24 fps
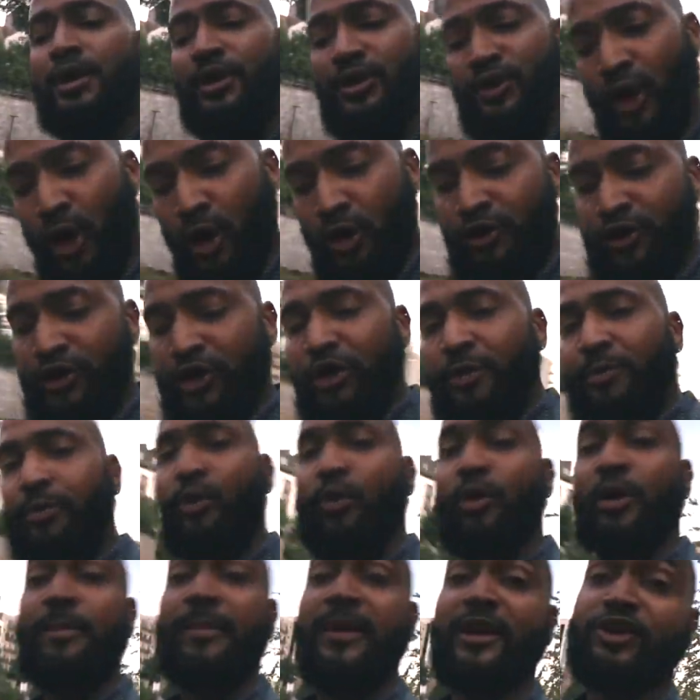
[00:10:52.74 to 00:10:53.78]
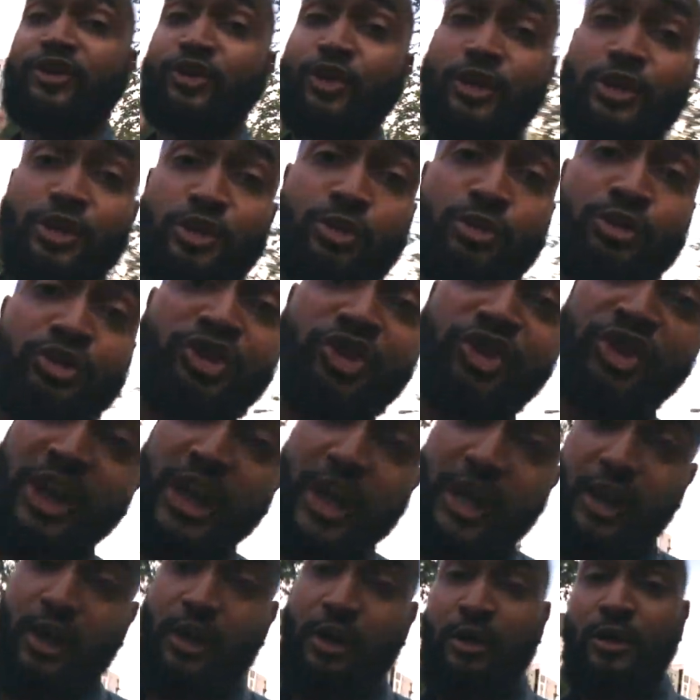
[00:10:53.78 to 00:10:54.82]
talk to your boy, make sure you
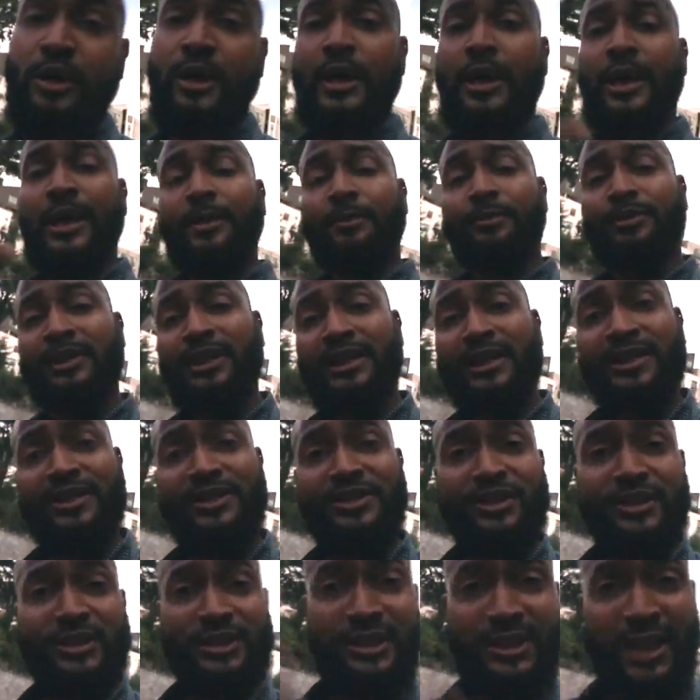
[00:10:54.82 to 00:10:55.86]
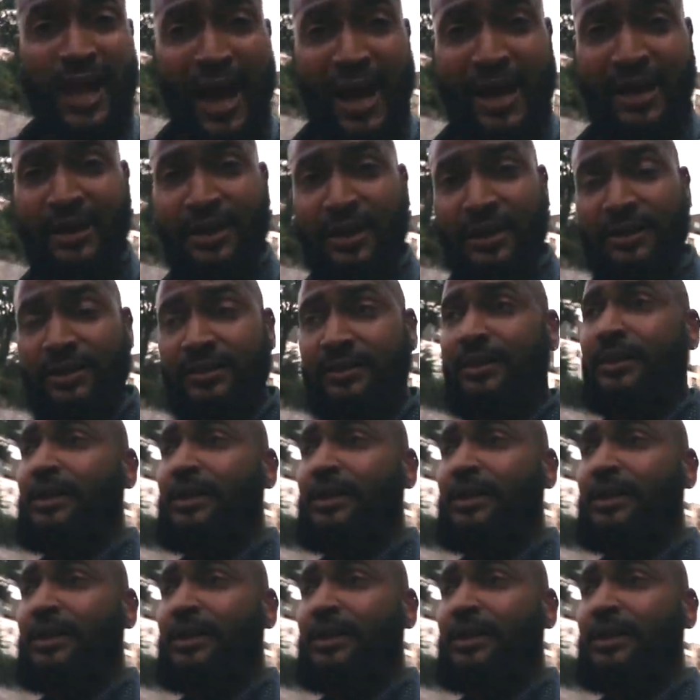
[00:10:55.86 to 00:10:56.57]
share, please like it,